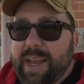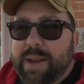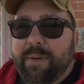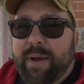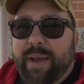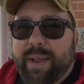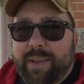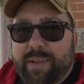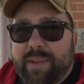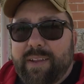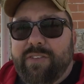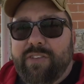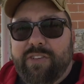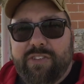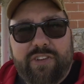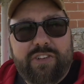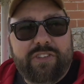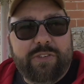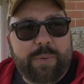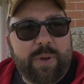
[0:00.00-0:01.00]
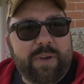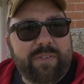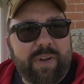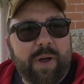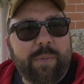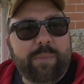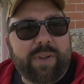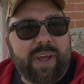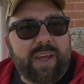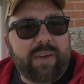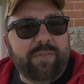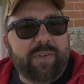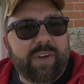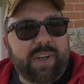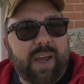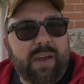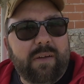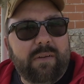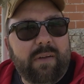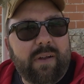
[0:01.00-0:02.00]
anyway, this is just a bit of an update
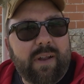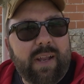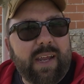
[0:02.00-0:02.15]
video,